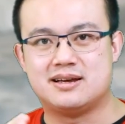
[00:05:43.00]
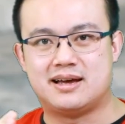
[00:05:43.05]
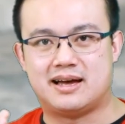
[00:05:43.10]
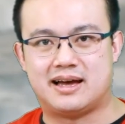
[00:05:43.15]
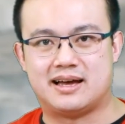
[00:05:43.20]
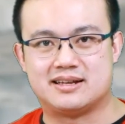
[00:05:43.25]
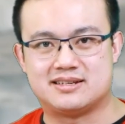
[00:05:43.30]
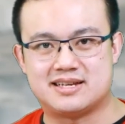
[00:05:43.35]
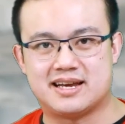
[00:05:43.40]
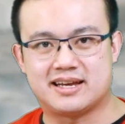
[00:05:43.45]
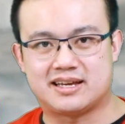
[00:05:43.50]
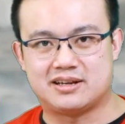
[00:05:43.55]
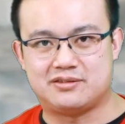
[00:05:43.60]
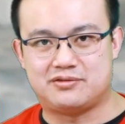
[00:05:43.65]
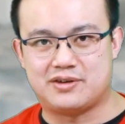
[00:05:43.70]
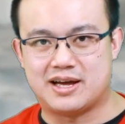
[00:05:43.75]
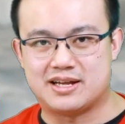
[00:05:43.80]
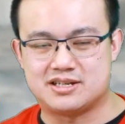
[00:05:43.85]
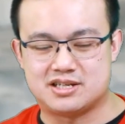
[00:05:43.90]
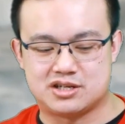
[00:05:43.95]
take
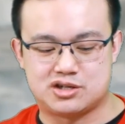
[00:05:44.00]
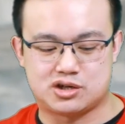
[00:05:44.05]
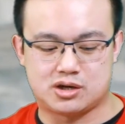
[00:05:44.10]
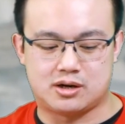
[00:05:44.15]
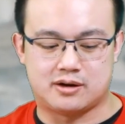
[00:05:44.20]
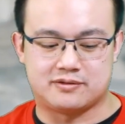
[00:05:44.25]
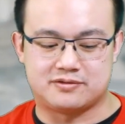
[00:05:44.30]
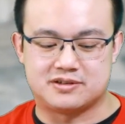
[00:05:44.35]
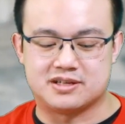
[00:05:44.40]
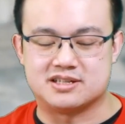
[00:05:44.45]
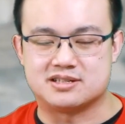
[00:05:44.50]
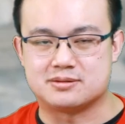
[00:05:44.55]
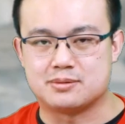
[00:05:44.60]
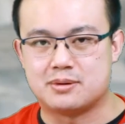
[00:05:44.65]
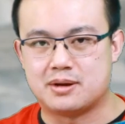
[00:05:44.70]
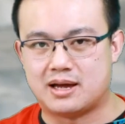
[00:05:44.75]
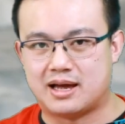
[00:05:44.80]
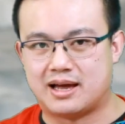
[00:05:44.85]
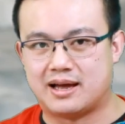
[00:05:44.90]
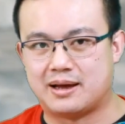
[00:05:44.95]
advantage of this
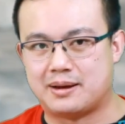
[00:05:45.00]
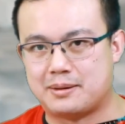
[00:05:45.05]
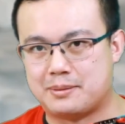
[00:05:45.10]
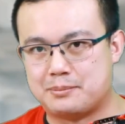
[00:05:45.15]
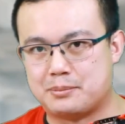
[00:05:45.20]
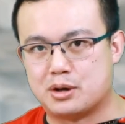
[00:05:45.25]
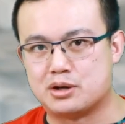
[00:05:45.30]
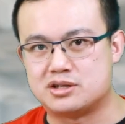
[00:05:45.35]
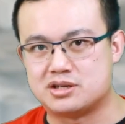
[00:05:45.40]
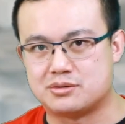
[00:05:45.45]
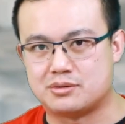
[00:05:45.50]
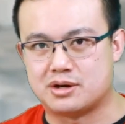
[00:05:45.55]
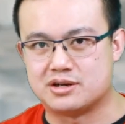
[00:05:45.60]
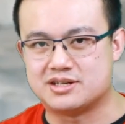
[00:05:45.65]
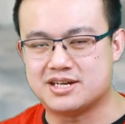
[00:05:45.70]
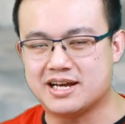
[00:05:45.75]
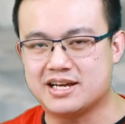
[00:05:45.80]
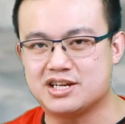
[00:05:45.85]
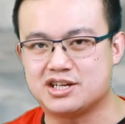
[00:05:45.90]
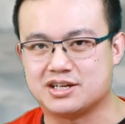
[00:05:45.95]
motor
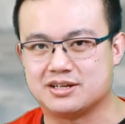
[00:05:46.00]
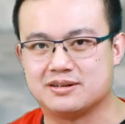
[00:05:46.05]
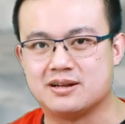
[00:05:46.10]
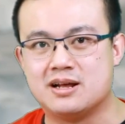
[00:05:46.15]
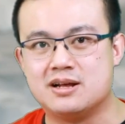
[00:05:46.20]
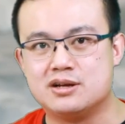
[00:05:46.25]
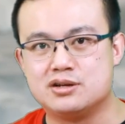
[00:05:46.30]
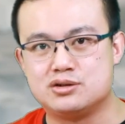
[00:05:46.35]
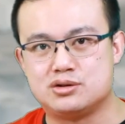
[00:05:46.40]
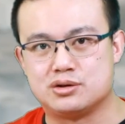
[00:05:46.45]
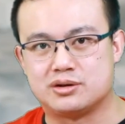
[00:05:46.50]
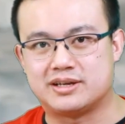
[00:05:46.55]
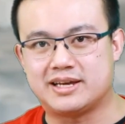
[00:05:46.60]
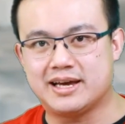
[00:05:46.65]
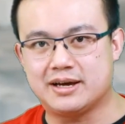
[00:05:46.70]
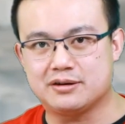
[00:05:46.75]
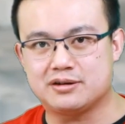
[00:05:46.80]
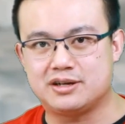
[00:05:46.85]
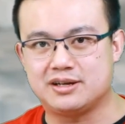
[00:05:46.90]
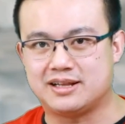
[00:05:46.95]
rotation to
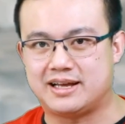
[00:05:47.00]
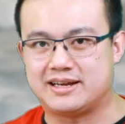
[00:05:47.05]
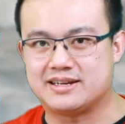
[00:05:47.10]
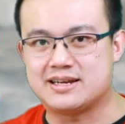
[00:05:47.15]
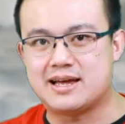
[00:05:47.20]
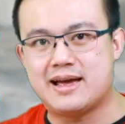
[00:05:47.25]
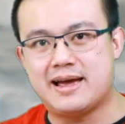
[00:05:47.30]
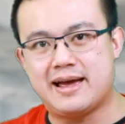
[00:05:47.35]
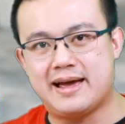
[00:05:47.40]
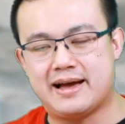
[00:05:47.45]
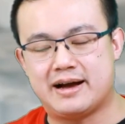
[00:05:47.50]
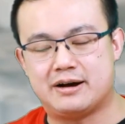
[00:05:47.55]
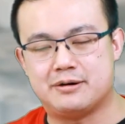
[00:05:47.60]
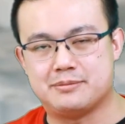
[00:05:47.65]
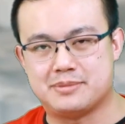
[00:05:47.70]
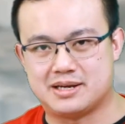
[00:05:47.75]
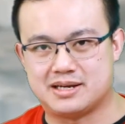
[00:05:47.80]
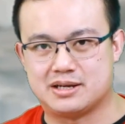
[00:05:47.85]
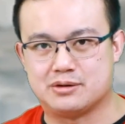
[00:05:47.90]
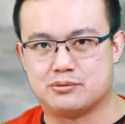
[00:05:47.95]
calculate how
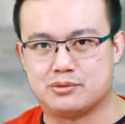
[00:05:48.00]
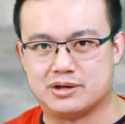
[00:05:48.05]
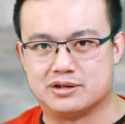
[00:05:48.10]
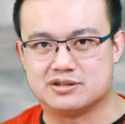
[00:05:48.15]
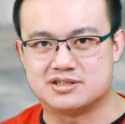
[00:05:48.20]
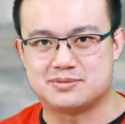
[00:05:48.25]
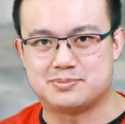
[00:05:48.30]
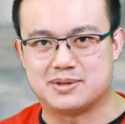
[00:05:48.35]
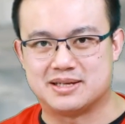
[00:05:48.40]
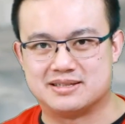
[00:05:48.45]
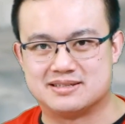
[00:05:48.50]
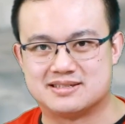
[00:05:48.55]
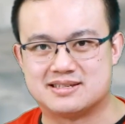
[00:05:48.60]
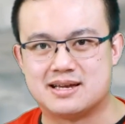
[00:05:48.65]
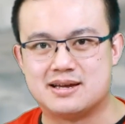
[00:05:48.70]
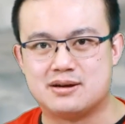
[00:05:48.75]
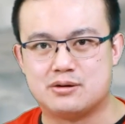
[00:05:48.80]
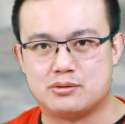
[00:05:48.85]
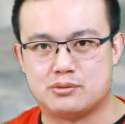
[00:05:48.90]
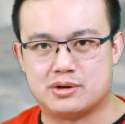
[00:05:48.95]
many wheel spins
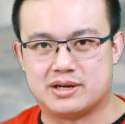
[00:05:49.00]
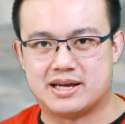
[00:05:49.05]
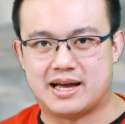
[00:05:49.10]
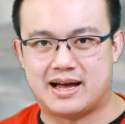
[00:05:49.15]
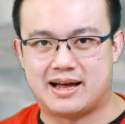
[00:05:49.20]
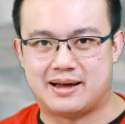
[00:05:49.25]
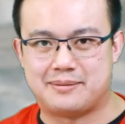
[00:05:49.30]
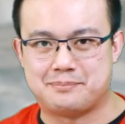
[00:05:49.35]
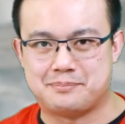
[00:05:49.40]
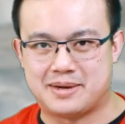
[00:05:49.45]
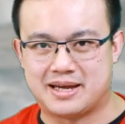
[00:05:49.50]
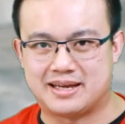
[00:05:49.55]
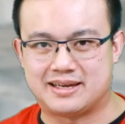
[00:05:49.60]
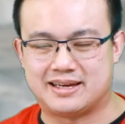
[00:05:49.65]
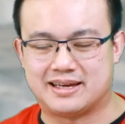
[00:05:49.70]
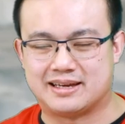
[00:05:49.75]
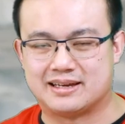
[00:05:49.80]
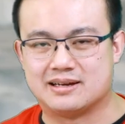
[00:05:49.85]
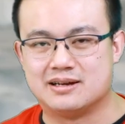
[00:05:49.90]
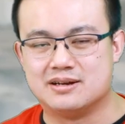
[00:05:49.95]
we are
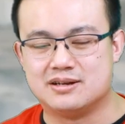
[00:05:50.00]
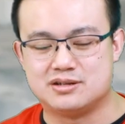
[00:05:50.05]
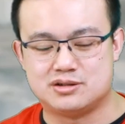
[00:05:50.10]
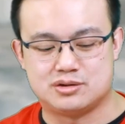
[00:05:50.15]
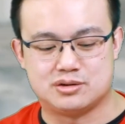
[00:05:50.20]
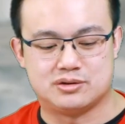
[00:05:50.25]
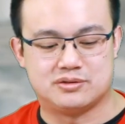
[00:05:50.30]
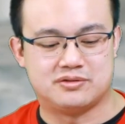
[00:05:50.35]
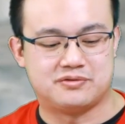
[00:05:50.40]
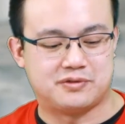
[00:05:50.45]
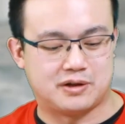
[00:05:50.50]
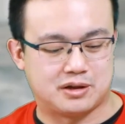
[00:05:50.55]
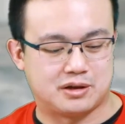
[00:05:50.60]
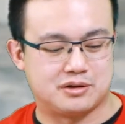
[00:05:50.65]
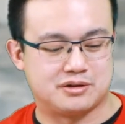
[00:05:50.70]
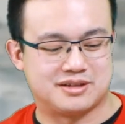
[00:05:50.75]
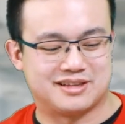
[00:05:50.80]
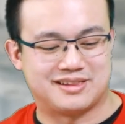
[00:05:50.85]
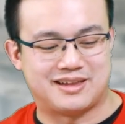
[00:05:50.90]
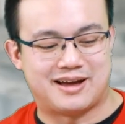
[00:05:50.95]
making to follow
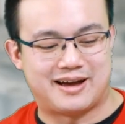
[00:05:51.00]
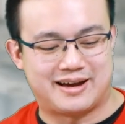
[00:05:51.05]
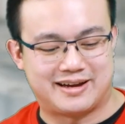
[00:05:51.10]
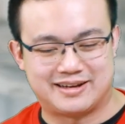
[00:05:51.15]
the line.